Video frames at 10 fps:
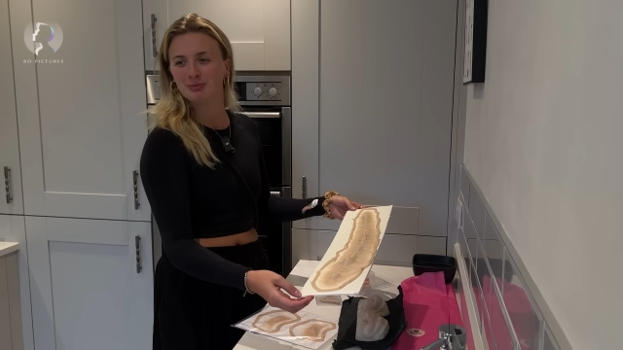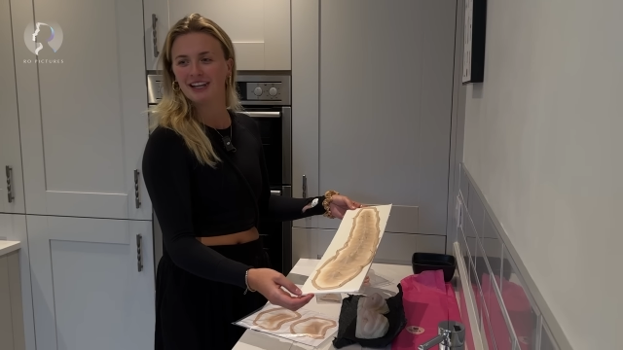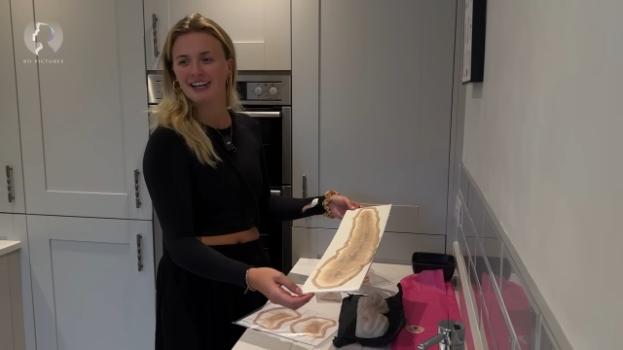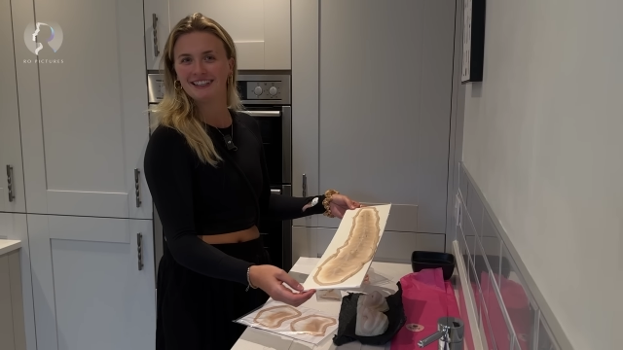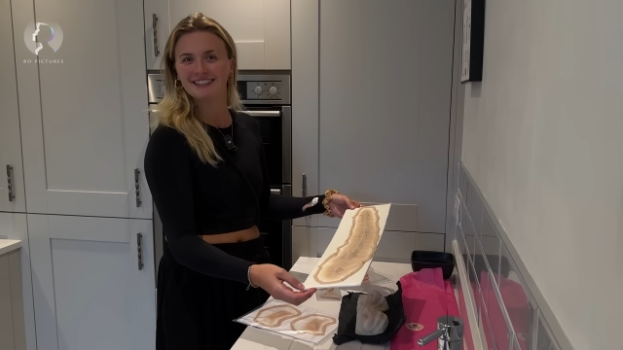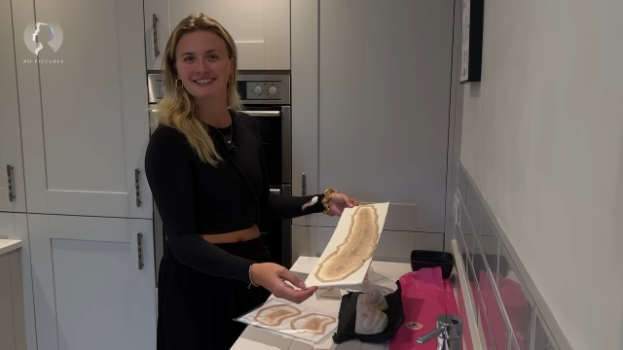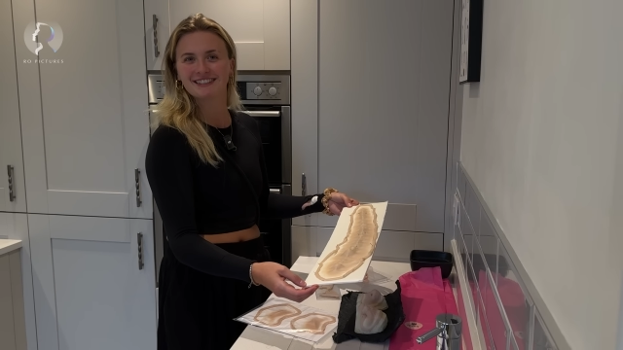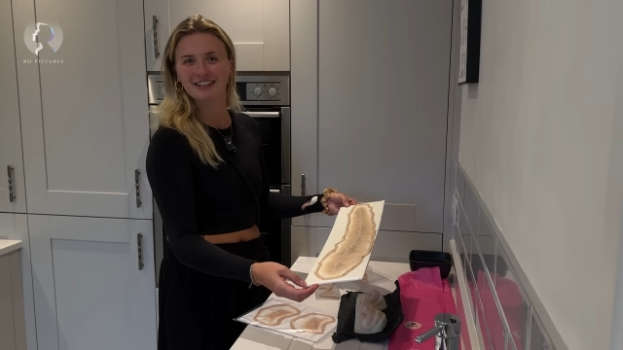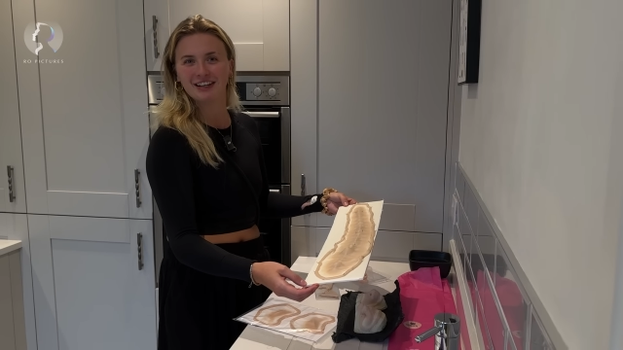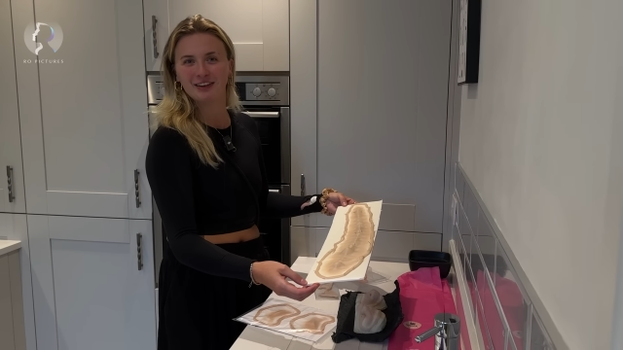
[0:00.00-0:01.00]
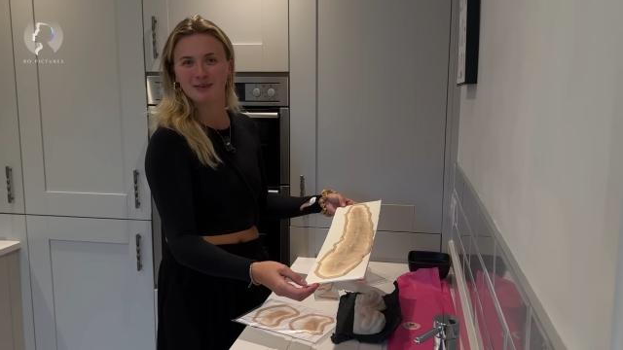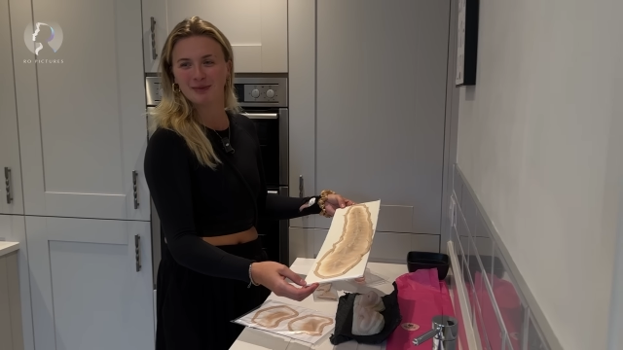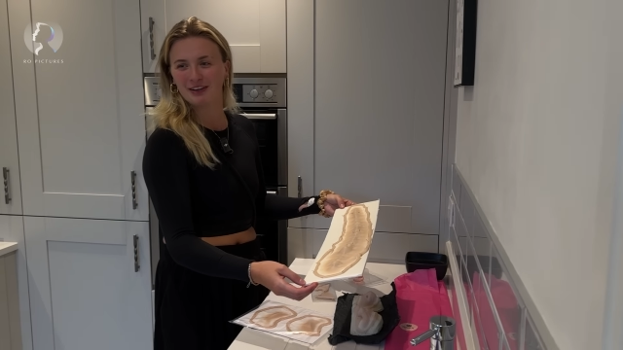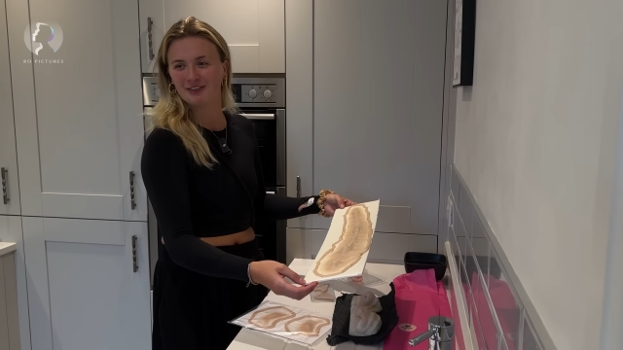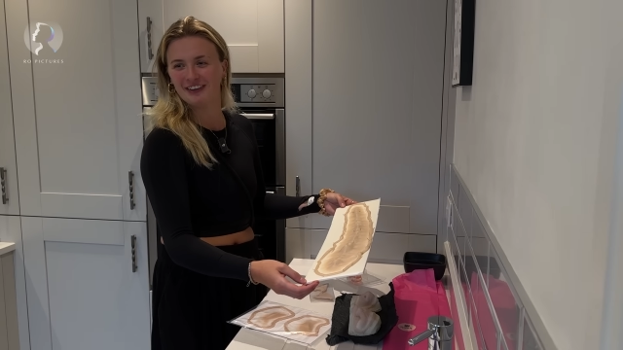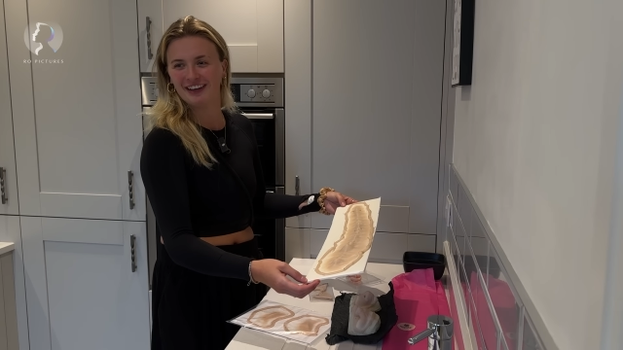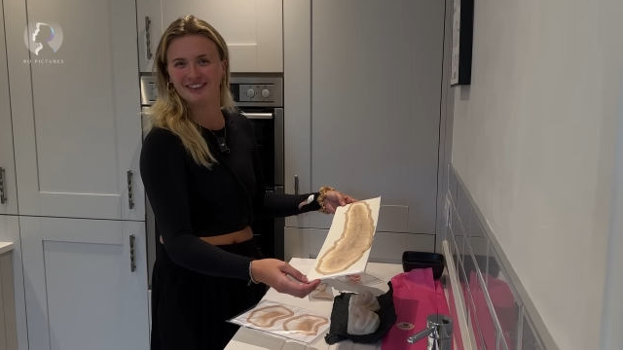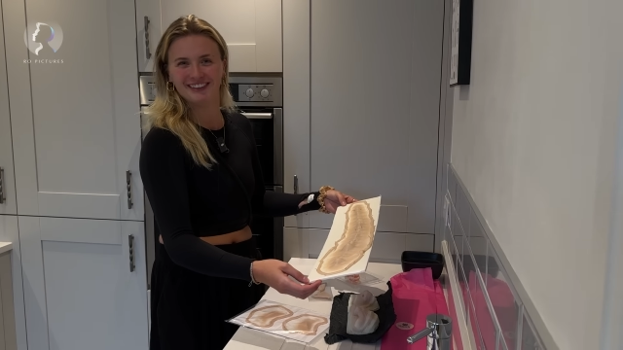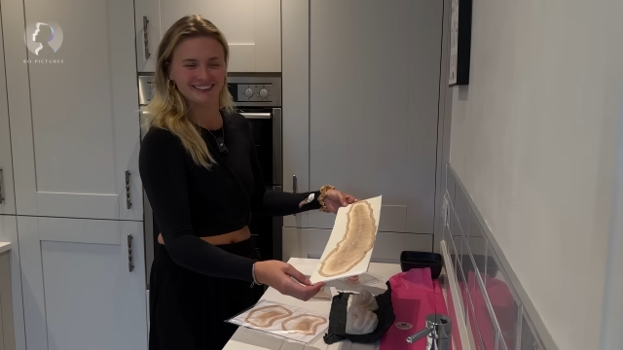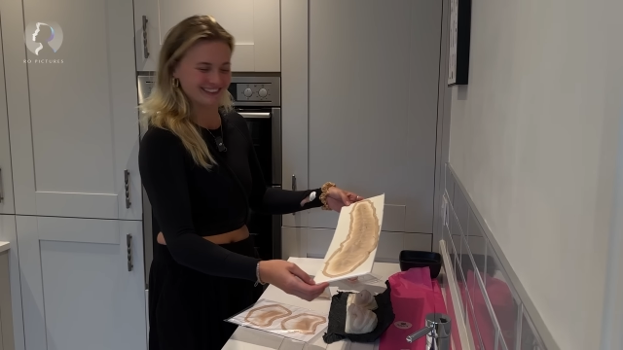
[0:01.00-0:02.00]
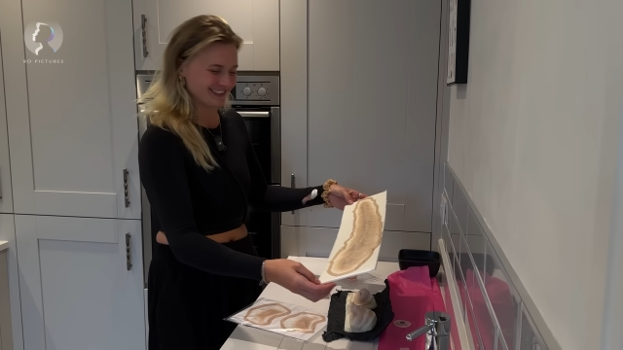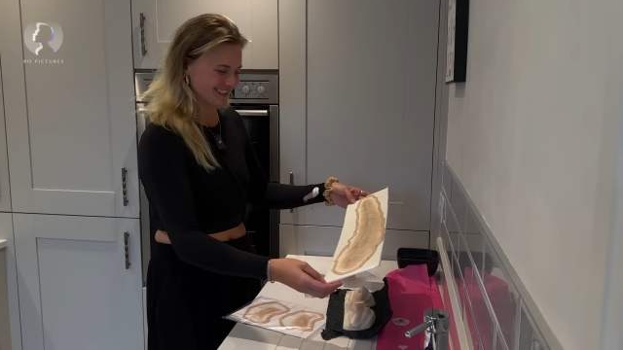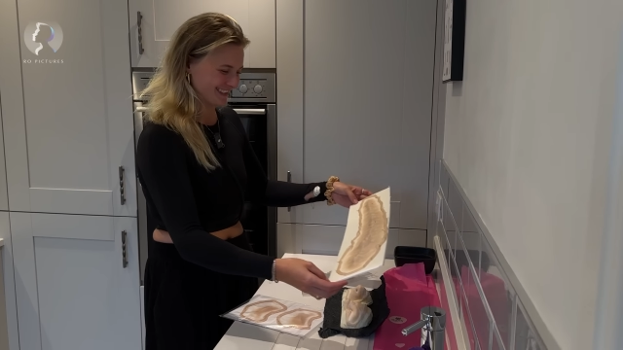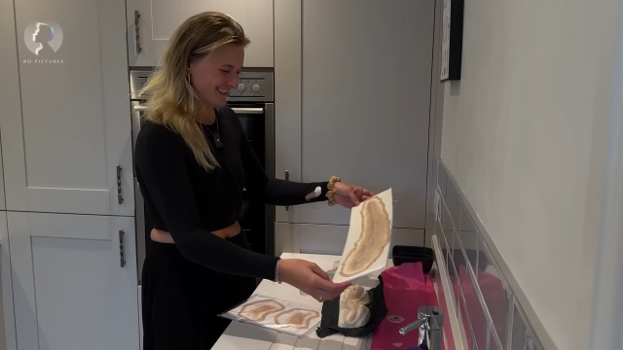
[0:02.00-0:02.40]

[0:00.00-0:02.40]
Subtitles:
A plaice? You know, the big flat ones.